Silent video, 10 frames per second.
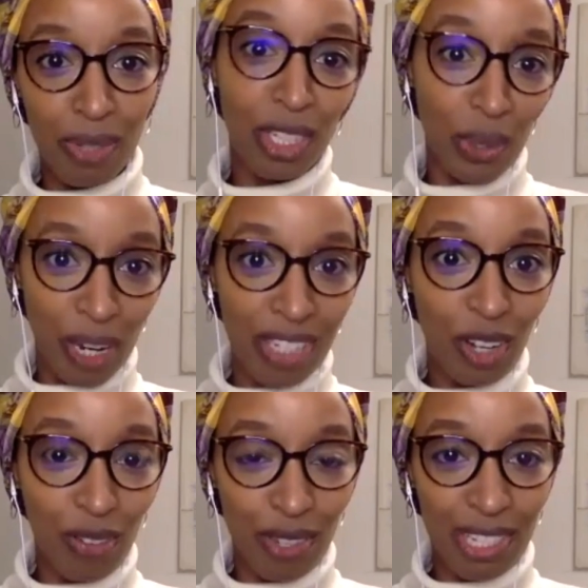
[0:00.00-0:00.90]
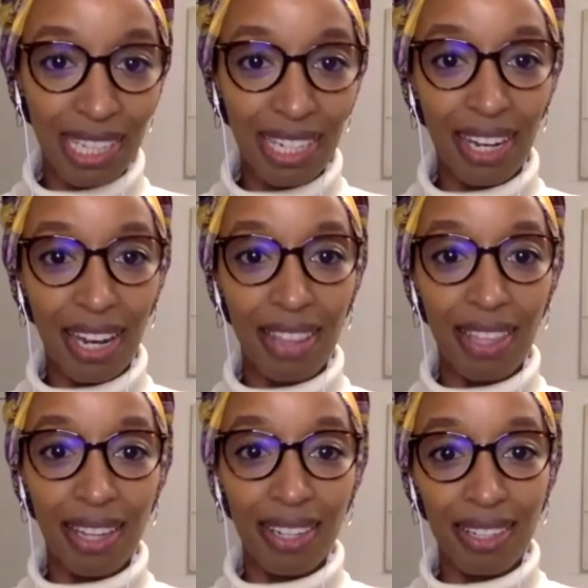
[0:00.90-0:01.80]
so US obviously,
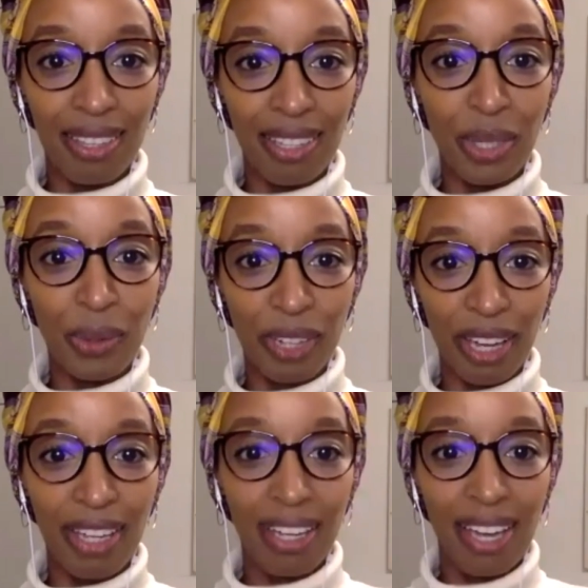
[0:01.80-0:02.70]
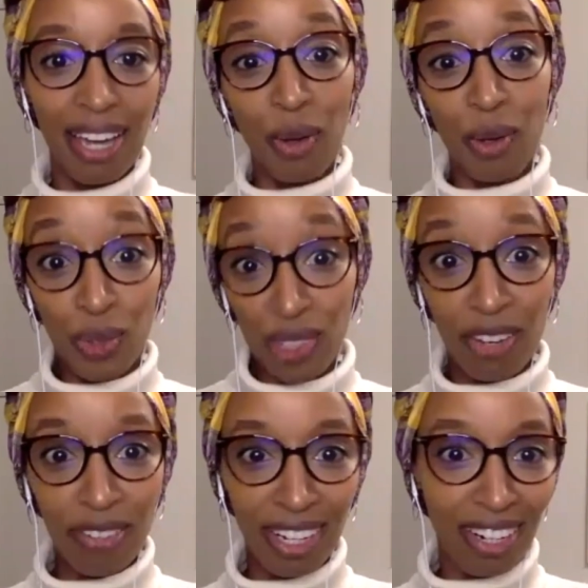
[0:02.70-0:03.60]
and then in the UK, and also on
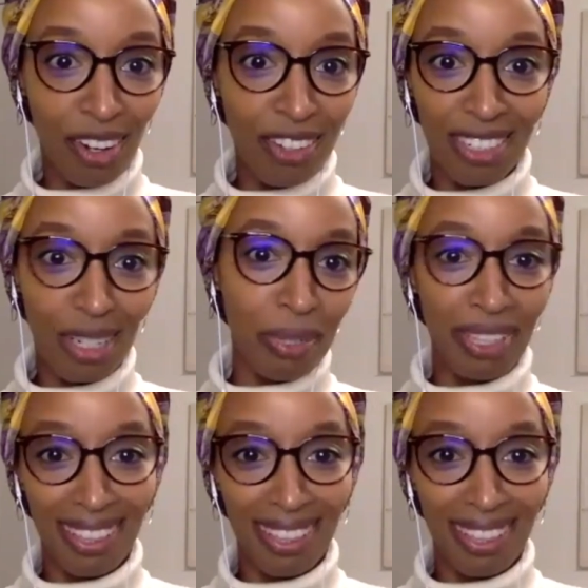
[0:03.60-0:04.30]
the African continent.